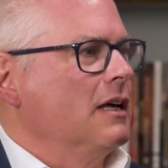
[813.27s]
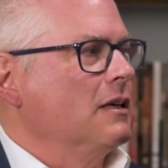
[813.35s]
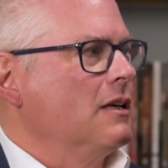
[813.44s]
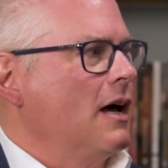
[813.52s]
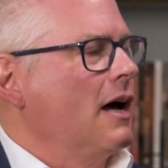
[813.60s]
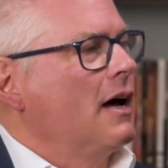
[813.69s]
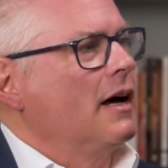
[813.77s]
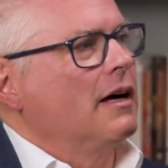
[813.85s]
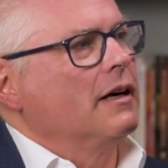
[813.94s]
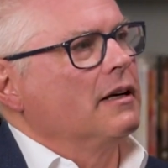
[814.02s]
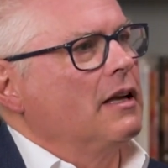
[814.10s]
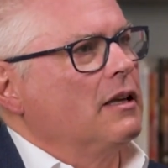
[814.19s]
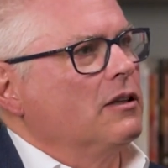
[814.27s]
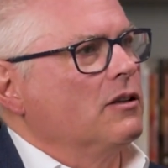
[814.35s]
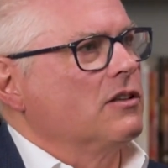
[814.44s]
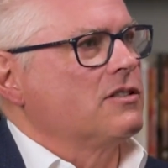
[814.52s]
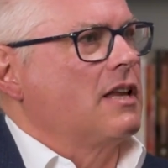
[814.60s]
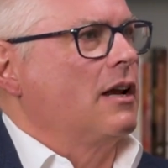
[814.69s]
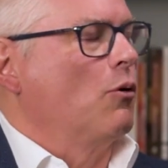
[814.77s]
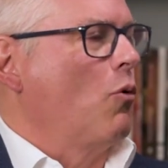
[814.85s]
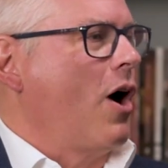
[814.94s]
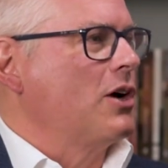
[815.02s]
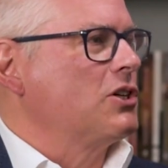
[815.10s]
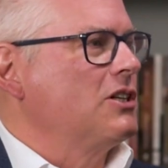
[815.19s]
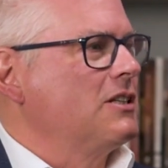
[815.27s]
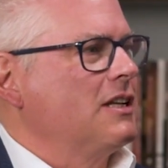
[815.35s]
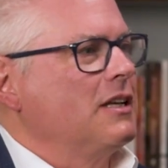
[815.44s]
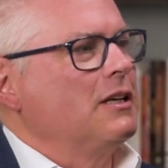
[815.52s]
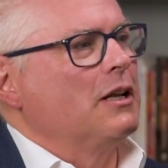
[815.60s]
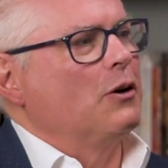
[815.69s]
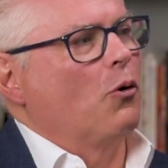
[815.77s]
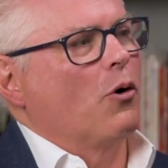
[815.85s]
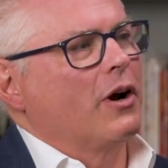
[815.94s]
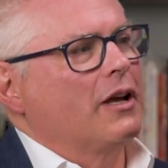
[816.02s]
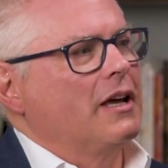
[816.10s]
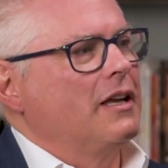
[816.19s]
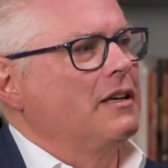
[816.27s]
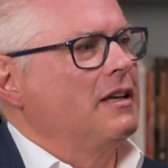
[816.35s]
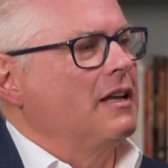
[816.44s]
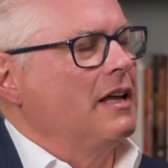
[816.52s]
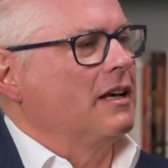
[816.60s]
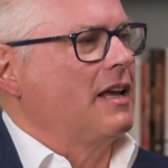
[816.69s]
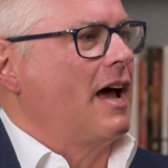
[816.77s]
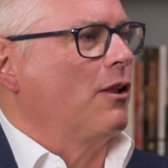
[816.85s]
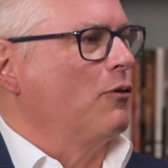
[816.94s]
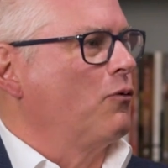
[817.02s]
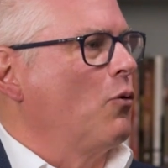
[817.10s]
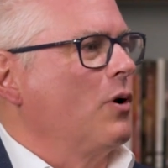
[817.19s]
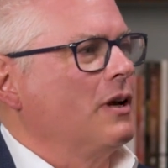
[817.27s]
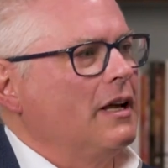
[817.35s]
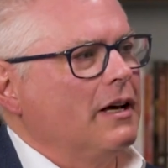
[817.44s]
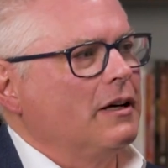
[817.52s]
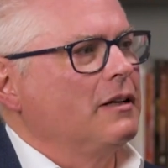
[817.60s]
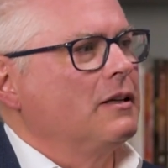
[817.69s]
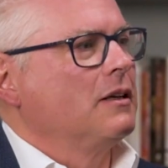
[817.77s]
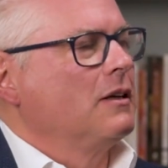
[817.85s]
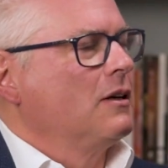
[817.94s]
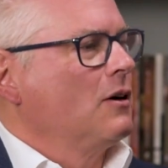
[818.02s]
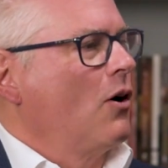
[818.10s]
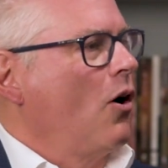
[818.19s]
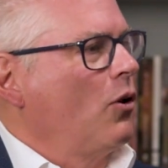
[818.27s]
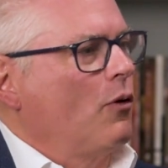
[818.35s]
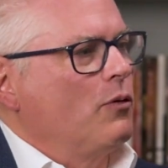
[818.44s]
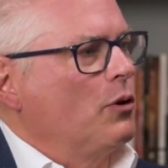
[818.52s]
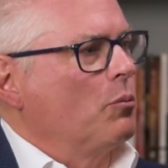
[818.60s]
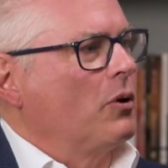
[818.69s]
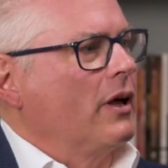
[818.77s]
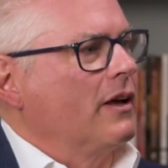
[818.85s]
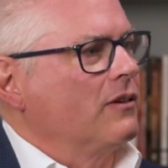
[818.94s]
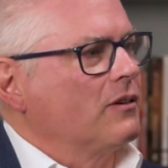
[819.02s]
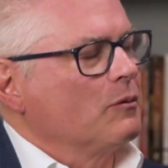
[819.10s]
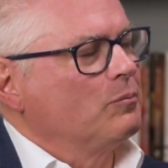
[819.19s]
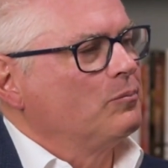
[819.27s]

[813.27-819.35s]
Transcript: in the state of Washington, in Oregon, in California, all over the place.